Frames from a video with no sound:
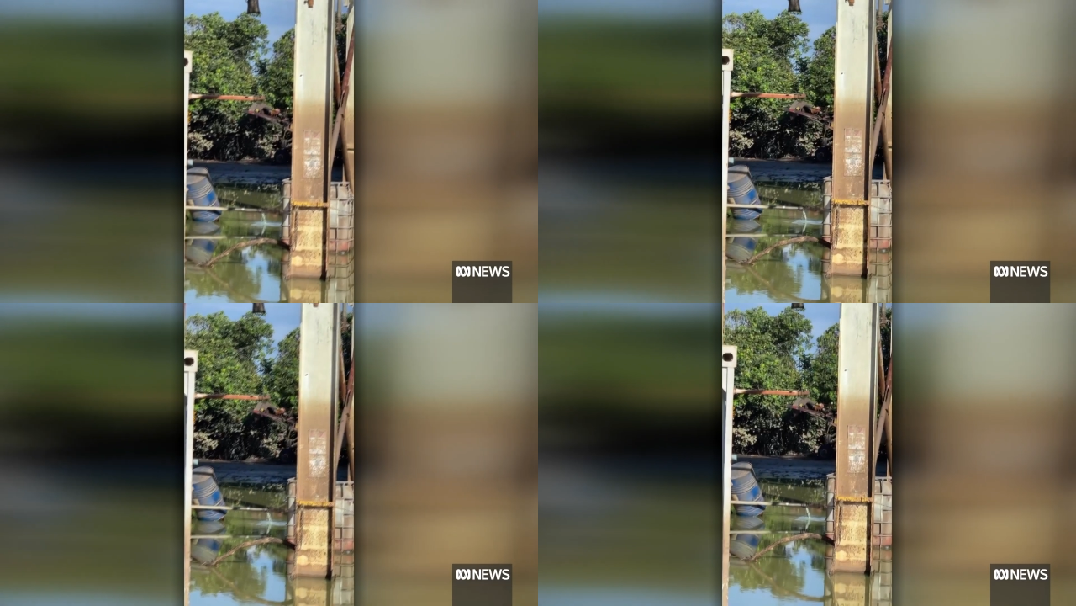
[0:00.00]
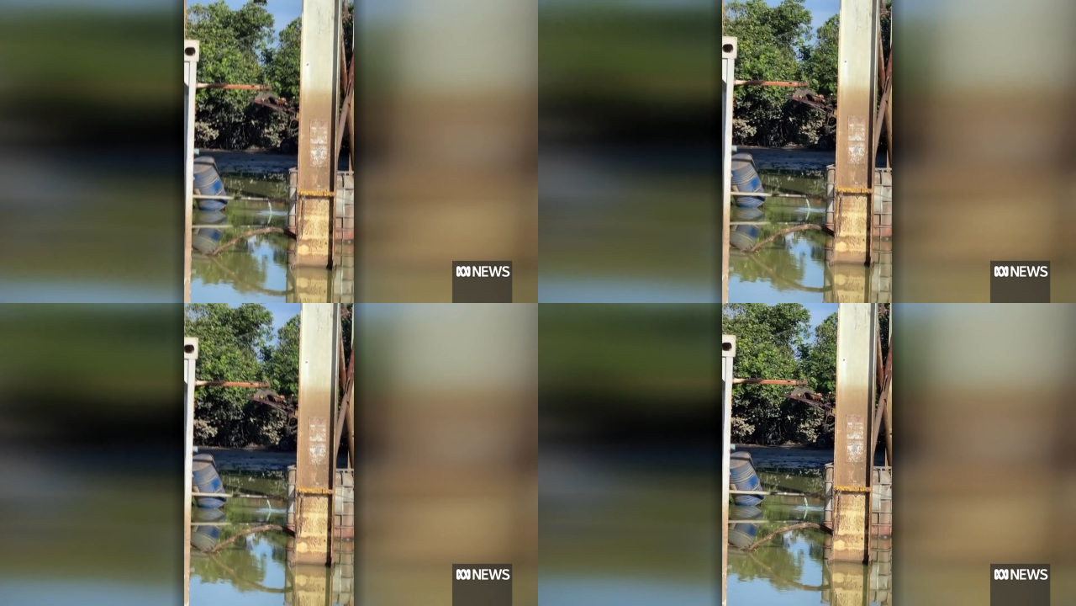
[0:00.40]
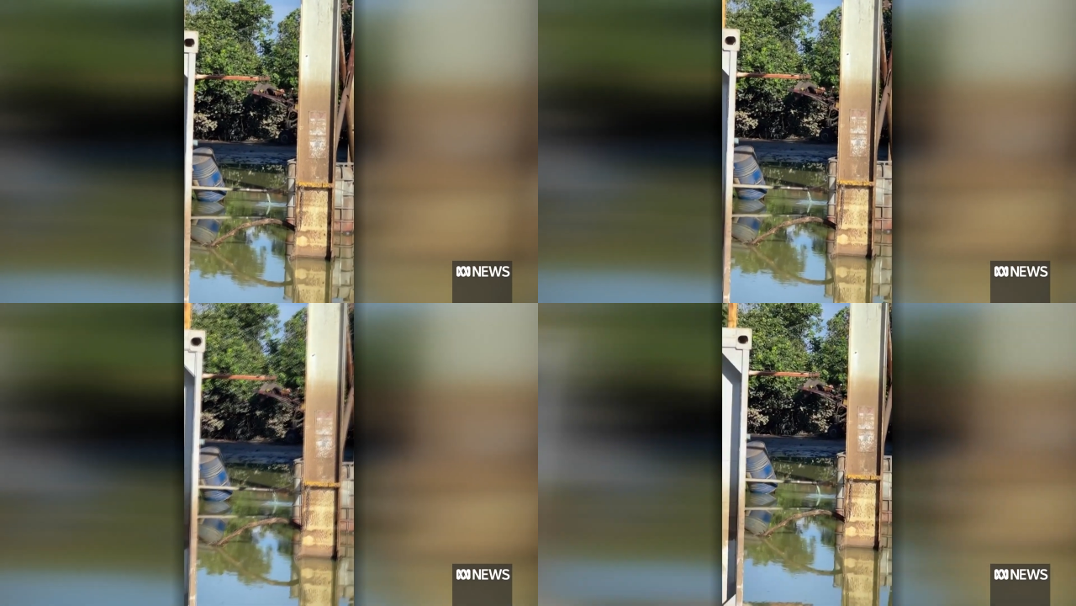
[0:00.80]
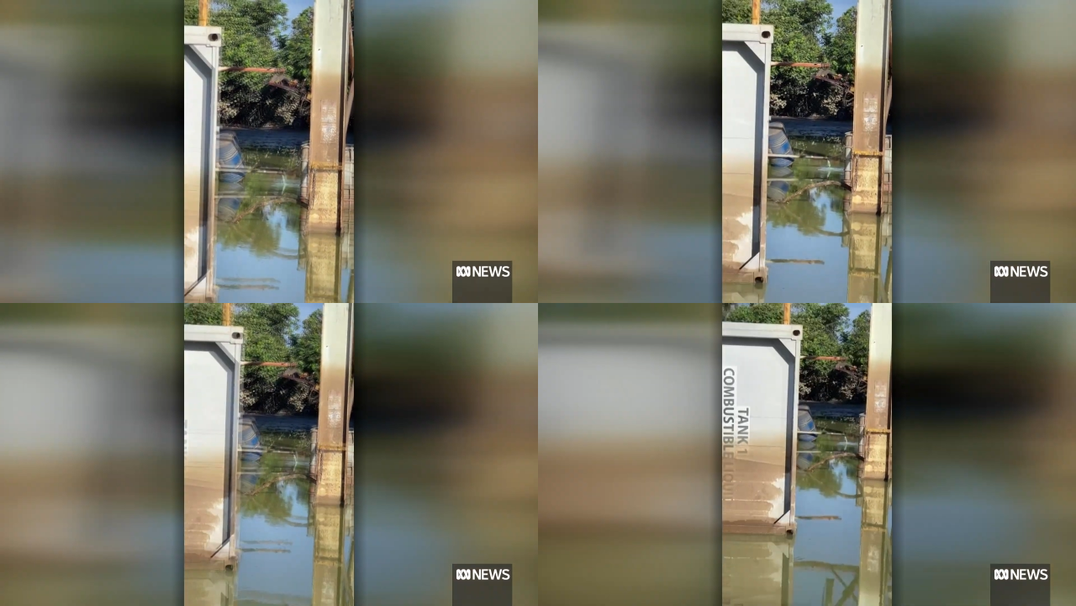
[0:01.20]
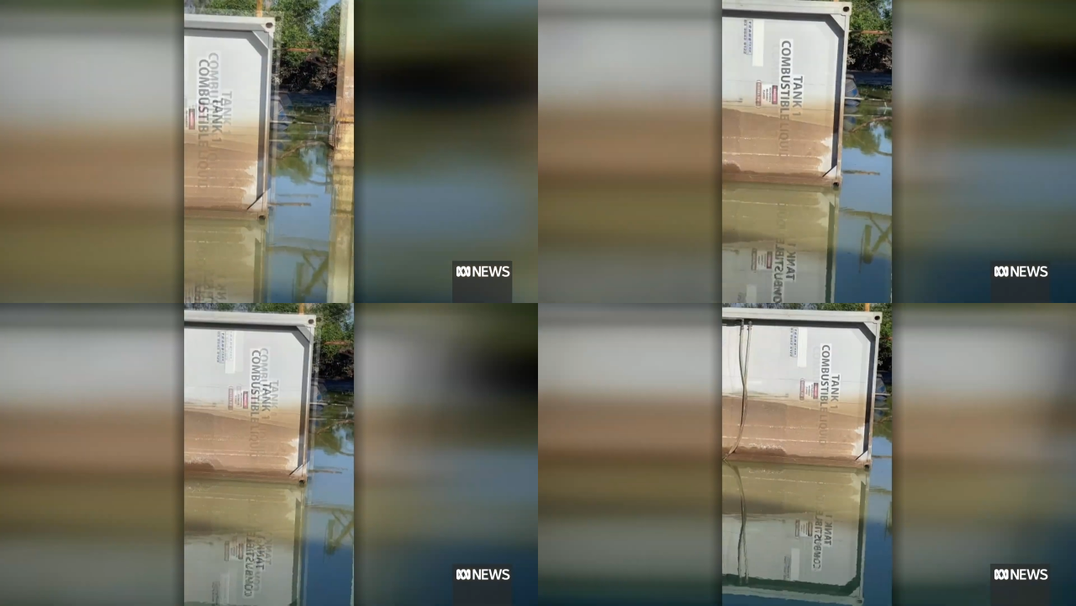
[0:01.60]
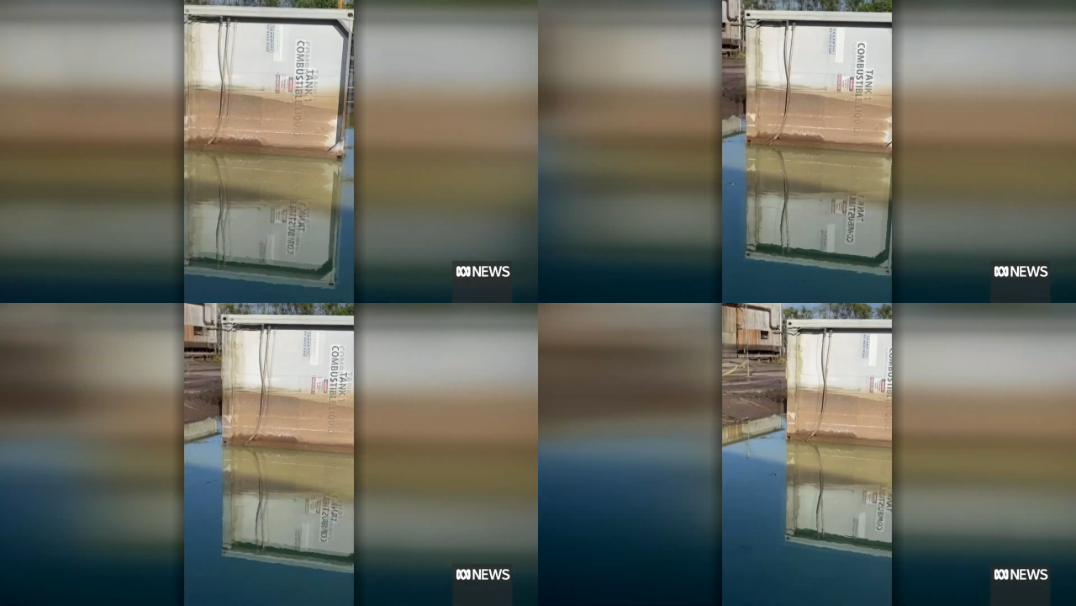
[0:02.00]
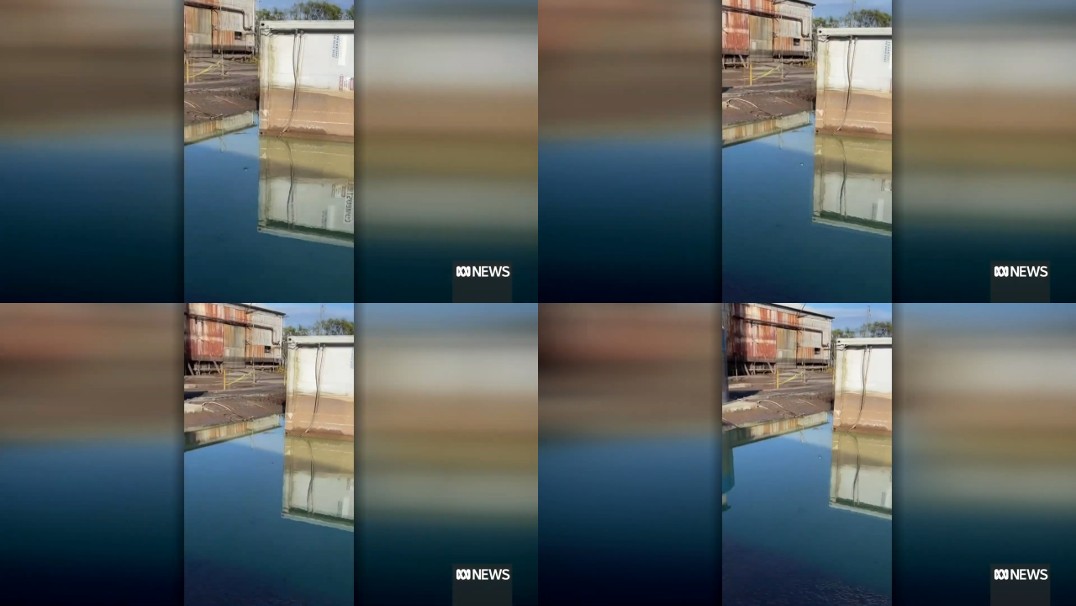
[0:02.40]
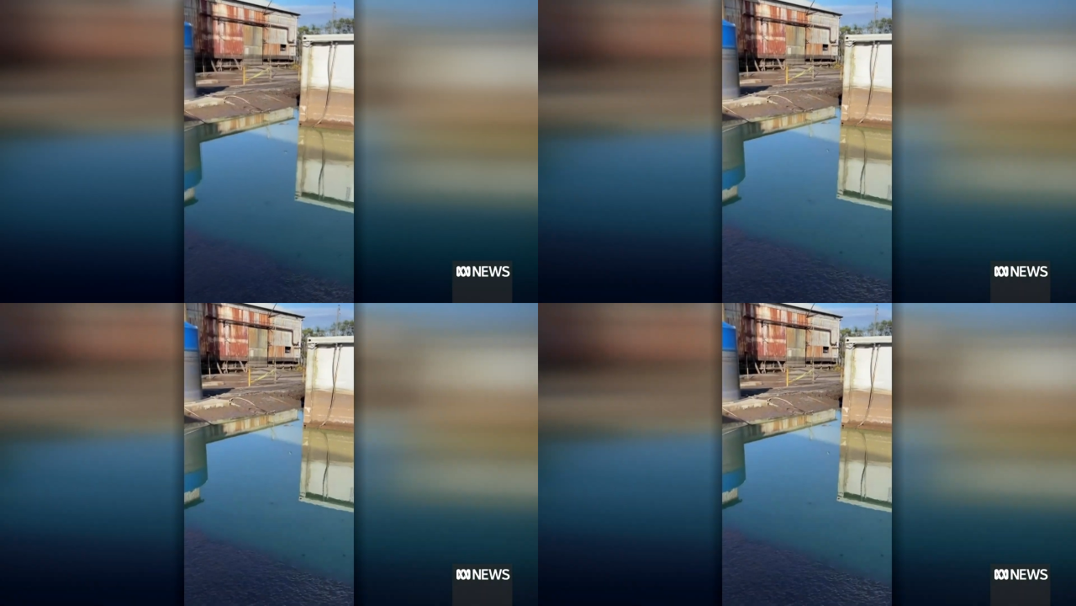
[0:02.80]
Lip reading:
[unreadable: no face in view]